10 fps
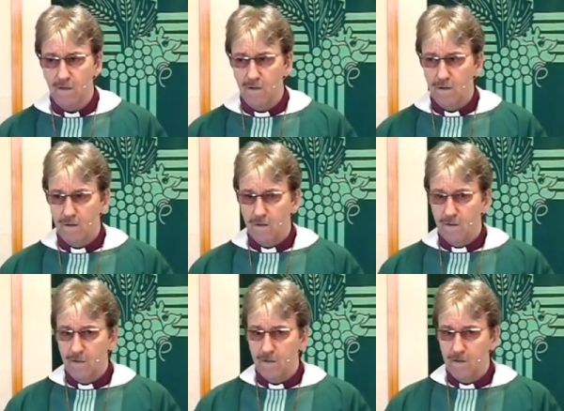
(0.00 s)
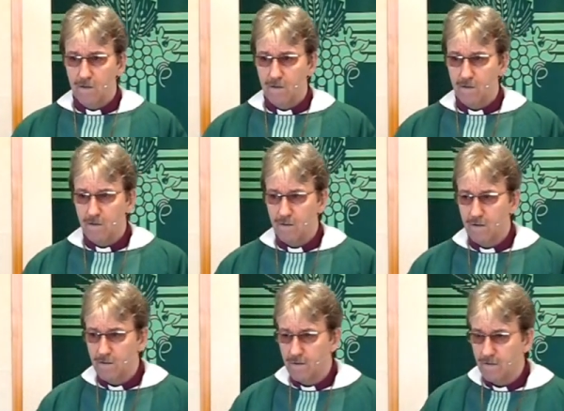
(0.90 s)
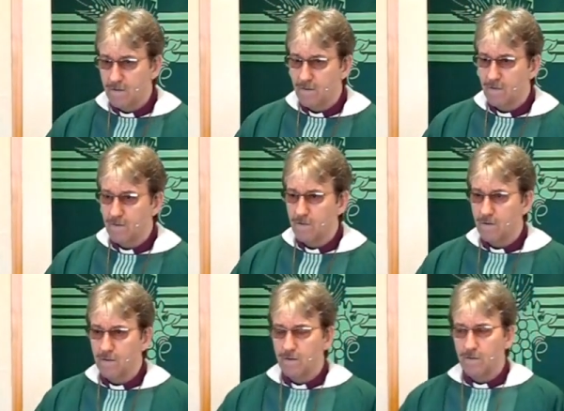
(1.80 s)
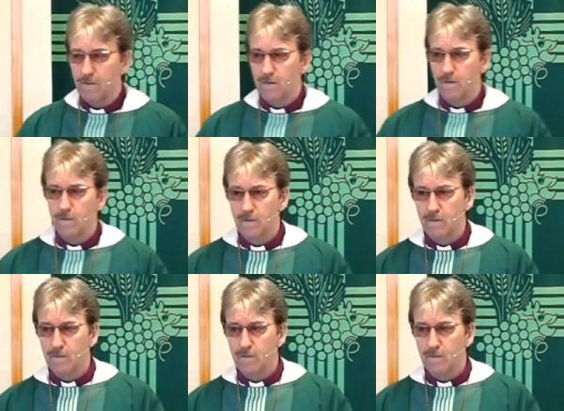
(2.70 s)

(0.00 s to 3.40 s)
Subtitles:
No one is speaking in this clip.